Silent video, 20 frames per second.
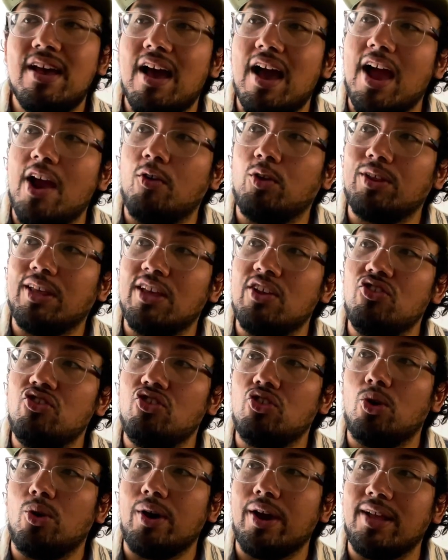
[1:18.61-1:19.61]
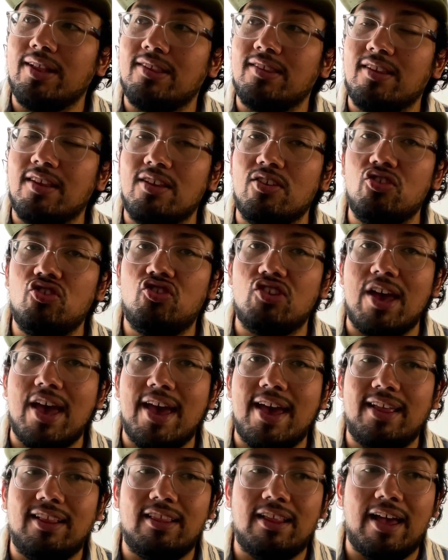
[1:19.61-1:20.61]
I really enjoyed seeing
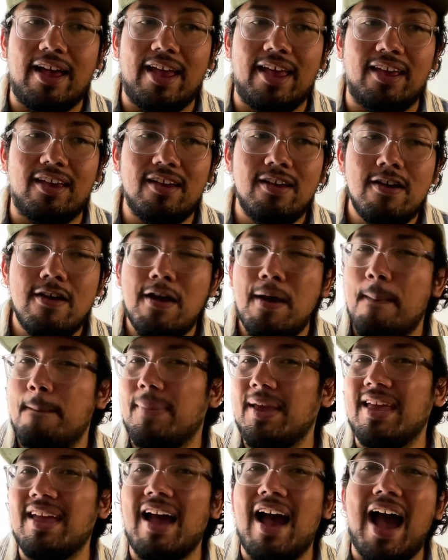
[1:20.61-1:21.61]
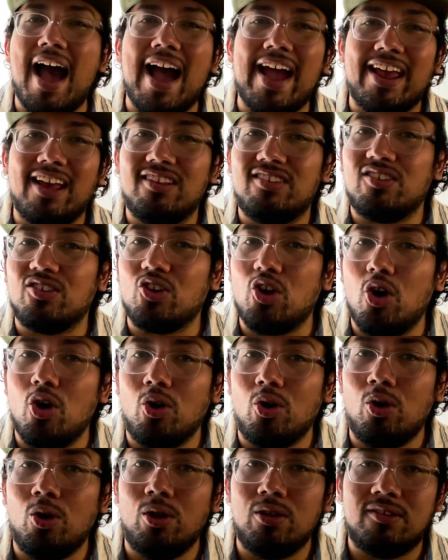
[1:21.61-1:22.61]
Jen, like, be ice
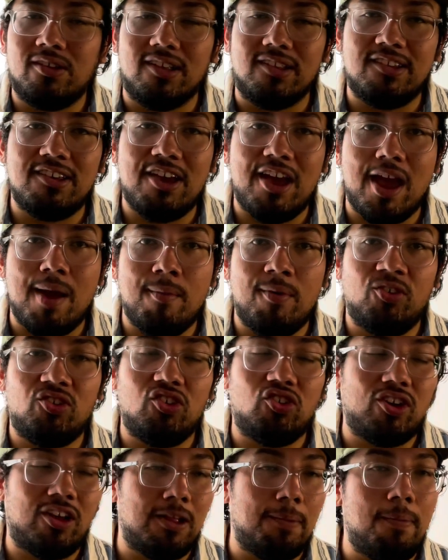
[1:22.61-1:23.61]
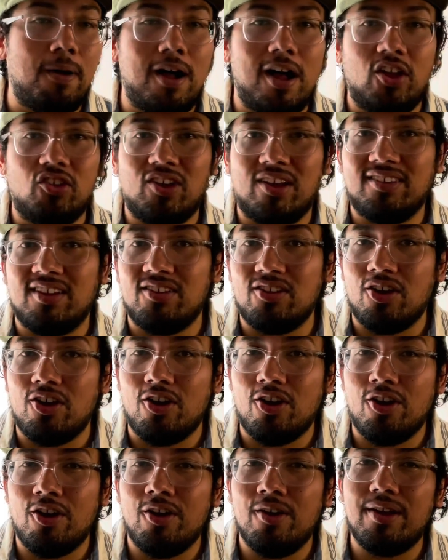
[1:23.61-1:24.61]
cold to Tamara. She tried apologizing to
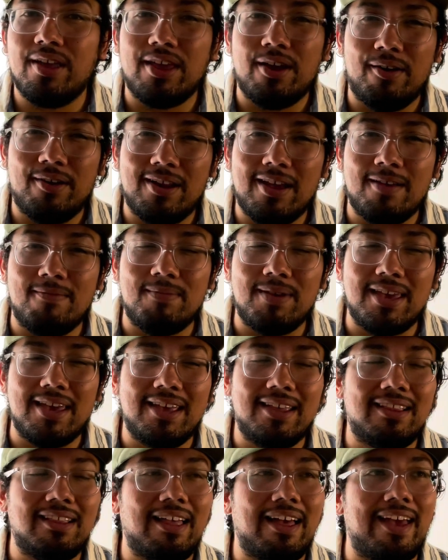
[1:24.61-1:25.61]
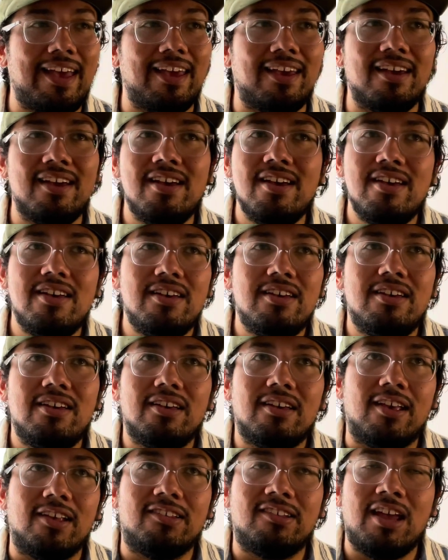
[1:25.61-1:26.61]
her, you know what I mean? Like,
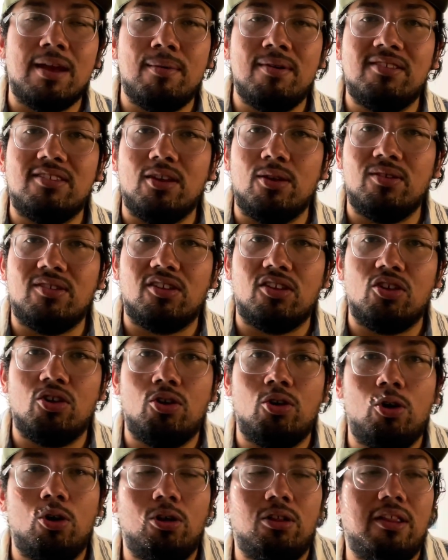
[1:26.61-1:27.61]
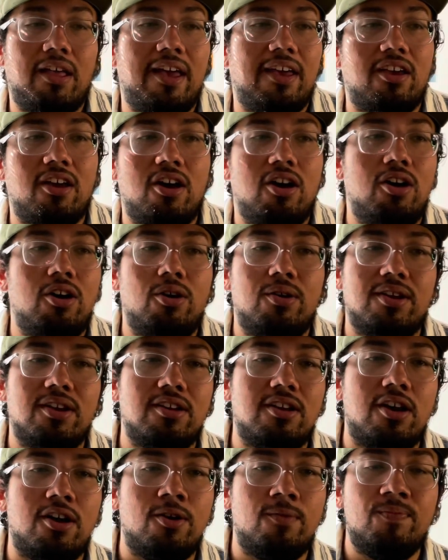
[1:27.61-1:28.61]
because Tamara's used to the whole, like, oh, you
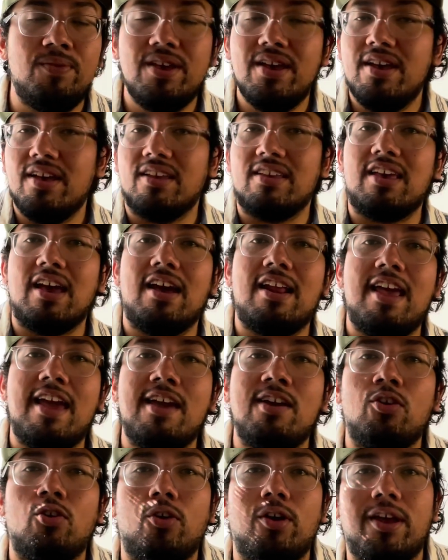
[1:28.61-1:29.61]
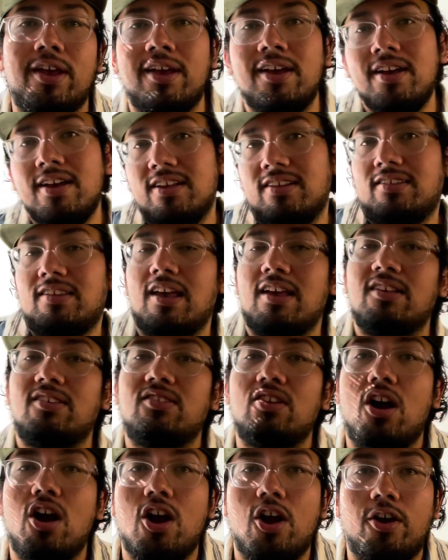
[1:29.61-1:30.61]
know, get angry, say
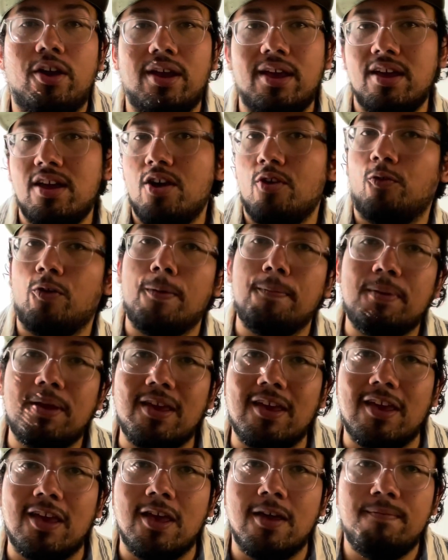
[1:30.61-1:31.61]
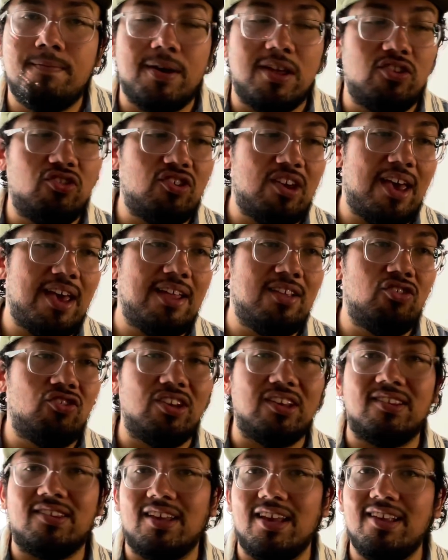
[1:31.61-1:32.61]
sorry, repeat. But Jen, she
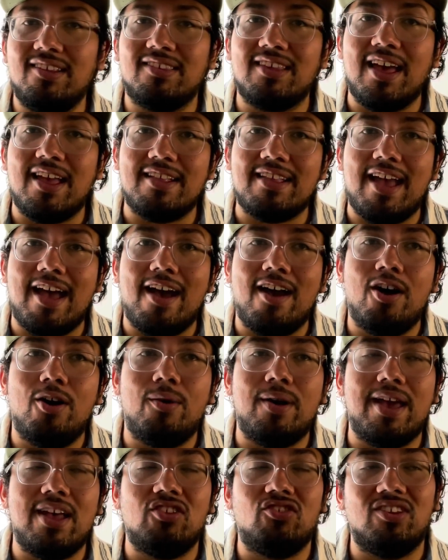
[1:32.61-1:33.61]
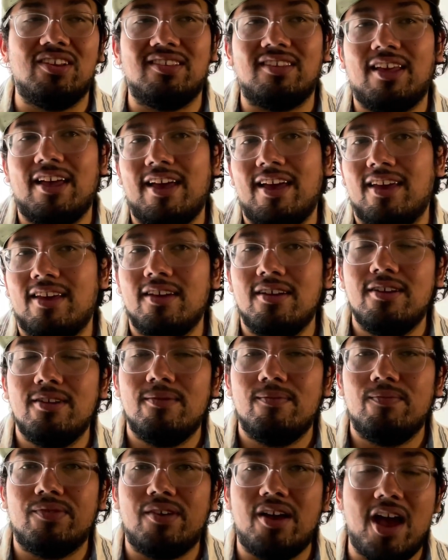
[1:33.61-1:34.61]
sees that now, and she's like,
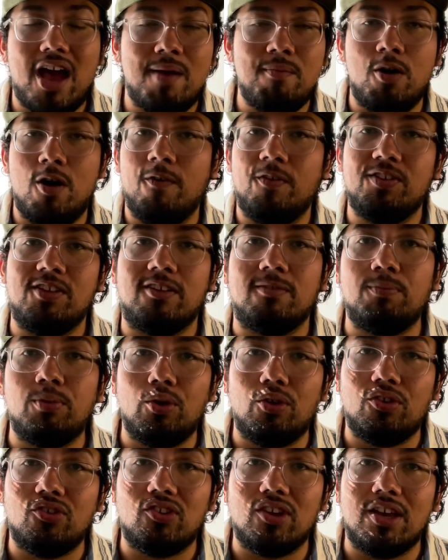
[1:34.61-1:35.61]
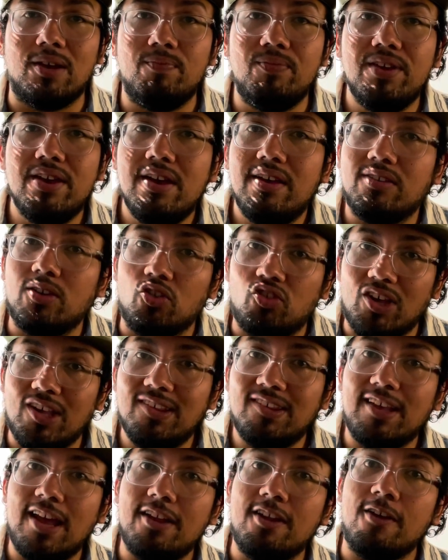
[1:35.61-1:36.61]
I'm over this bullshit. So she's
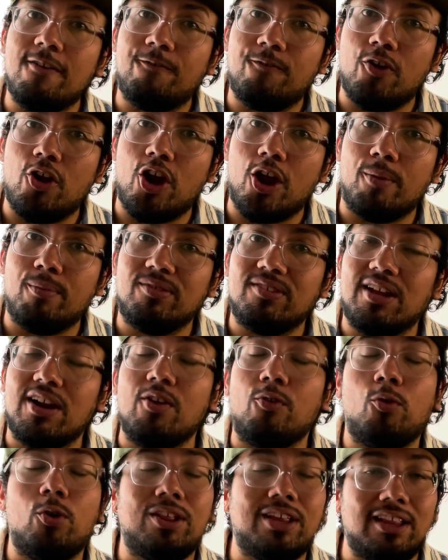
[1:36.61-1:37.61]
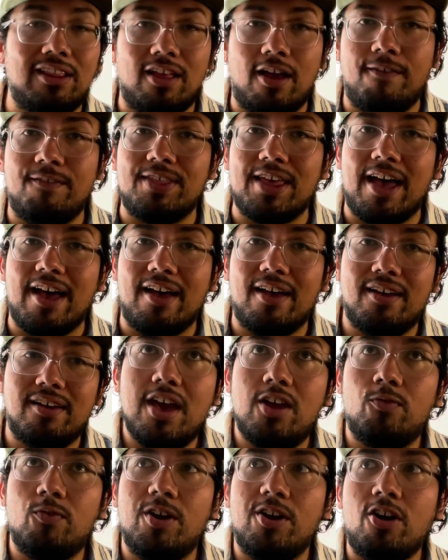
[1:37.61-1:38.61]
standing firm, so I really love that.
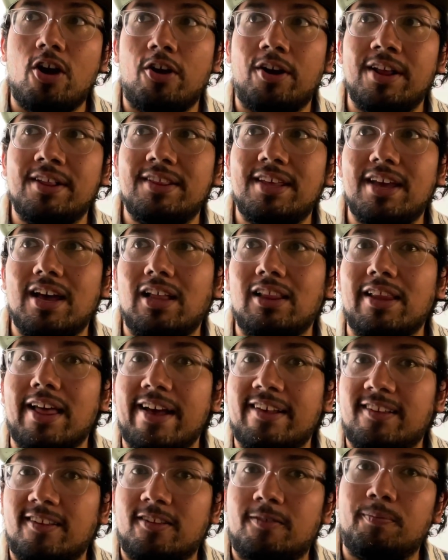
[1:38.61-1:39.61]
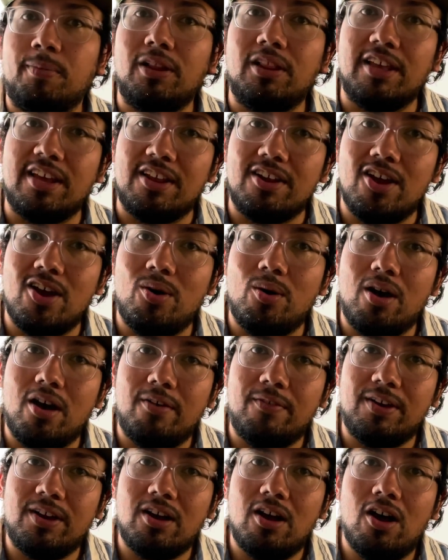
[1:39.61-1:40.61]
And regarding the Alexis Bellino of
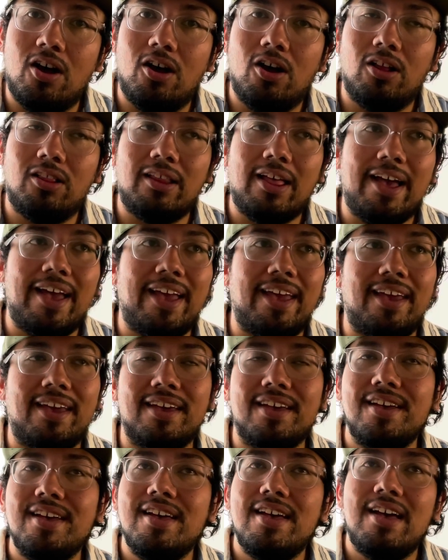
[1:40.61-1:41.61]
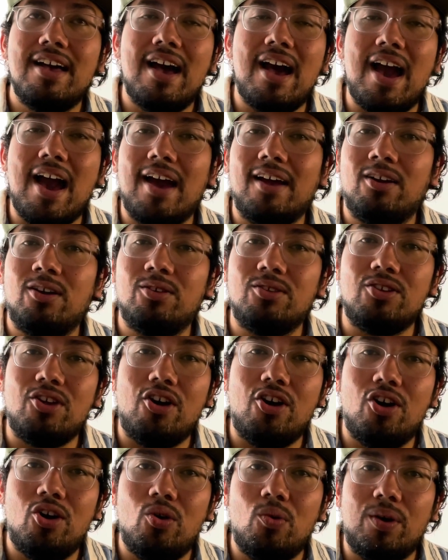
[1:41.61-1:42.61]
it all, like, I don't
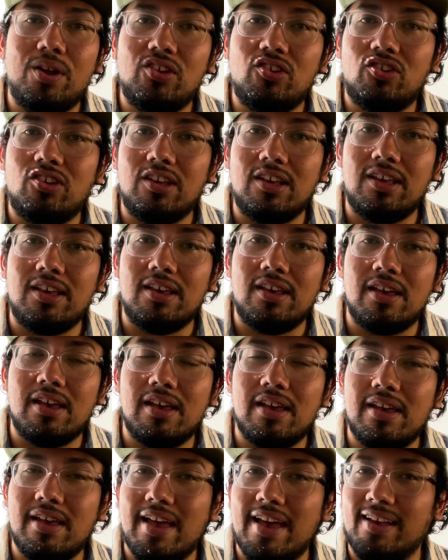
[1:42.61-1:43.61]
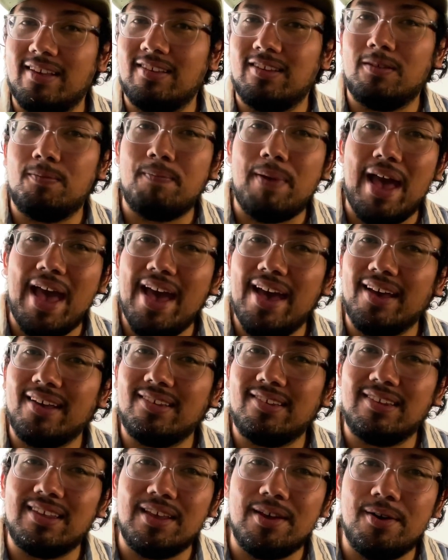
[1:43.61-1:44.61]
know what she
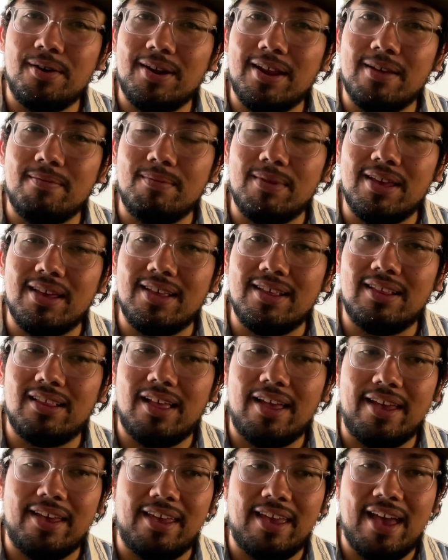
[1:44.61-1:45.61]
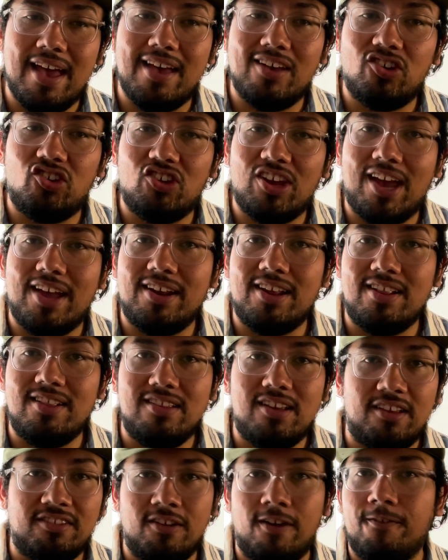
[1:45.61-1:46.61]
expects, you know what I mean? Like, yeah, Shannon
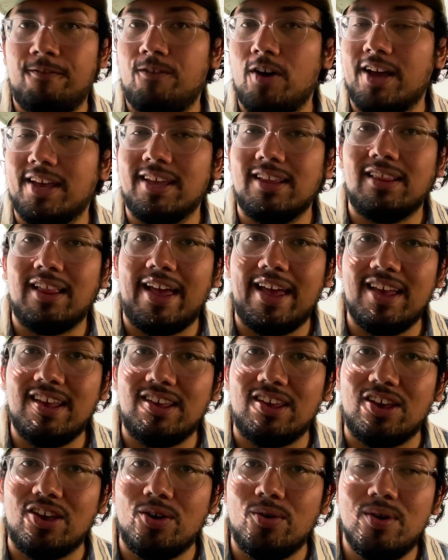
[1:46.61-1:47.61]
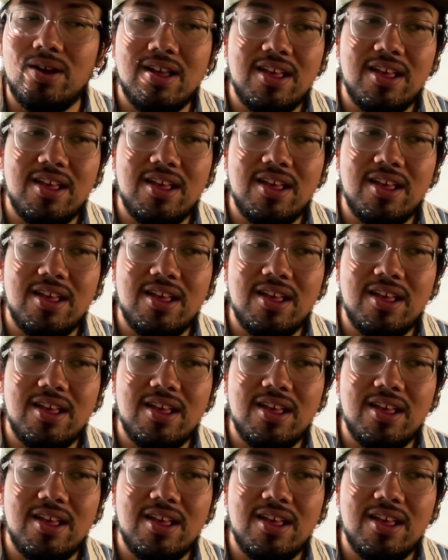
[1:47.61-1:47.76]
doesn't fucking like you.